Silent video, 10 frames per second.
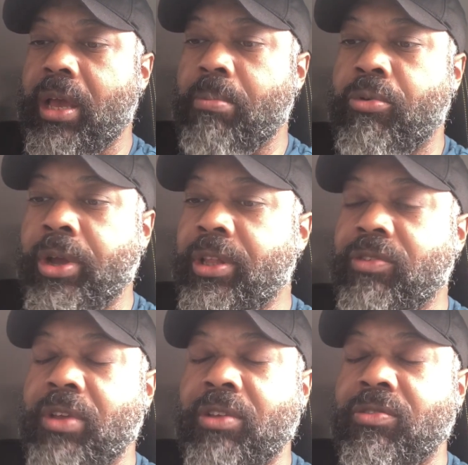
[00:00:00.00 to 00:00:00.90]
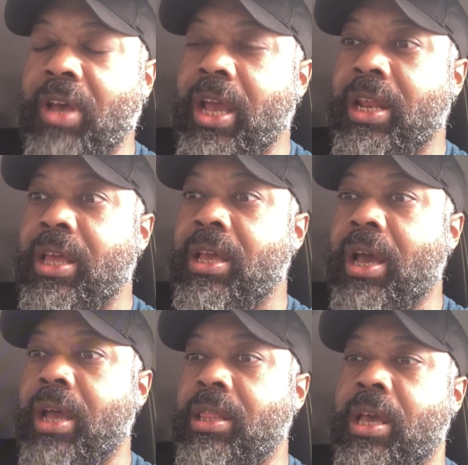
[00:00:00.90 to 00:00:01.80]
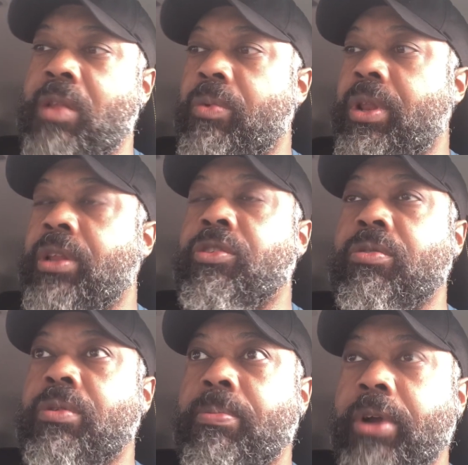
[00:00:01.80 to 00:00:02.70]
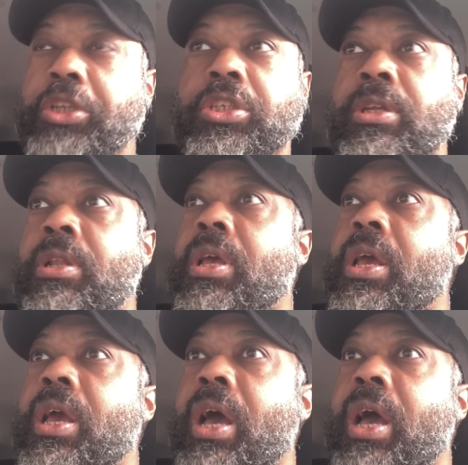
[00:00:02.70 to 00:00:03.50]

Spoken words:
pointless anxiety. I then went into a depression.